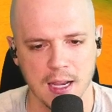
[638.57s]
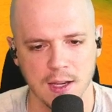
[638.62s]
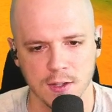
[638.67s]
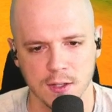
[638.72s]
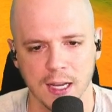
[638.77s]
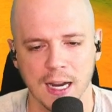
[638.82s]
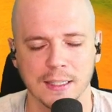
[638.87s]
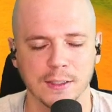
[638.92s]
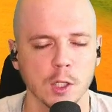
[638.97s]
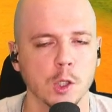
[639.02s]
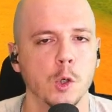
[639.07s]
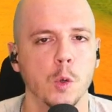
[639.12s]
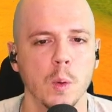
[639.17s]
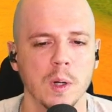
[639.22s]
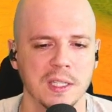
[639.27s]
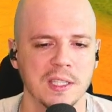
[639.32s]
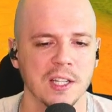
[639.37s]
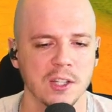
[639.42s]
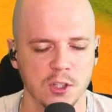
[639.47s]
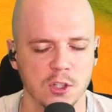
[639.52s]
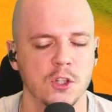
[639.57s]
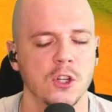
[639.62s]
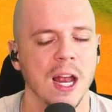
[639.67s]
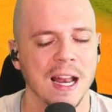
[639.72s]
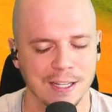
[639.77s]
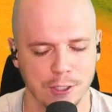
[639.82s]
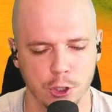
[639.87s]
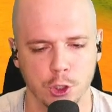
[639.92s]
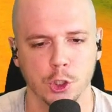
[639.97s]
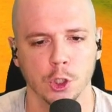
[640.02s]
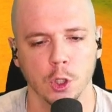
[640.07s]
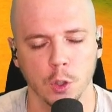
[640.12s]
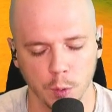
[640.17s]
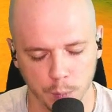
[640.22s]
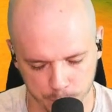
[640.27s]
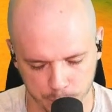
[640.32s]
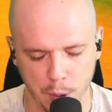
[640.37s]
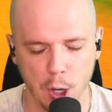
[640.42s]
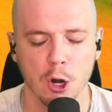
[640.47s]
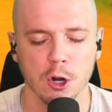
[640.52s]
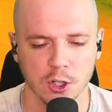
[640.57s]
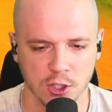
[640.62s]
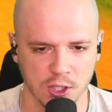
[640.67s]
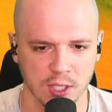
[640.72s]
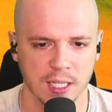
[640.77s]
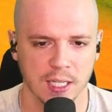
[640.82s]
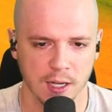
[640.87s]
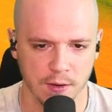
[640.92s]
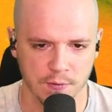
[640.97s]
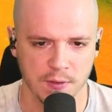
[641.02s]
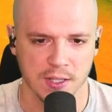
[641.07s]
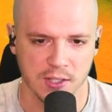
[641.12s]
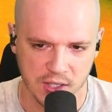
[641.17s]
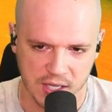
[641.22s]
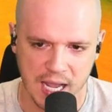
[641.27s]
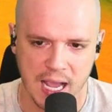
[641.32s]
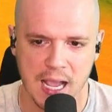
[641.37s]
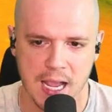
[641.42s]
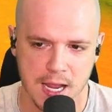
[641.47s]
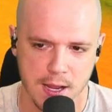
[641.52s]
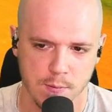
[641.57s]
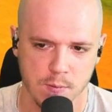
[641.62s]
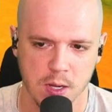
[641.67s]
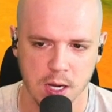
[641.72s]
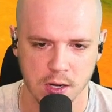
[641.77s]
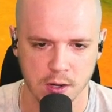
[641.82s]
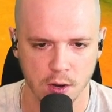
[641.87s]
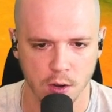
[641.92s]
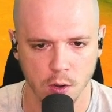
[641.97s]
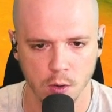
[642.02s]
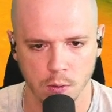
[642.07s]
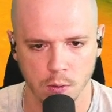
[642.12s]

like the quintessential person of this game, you know?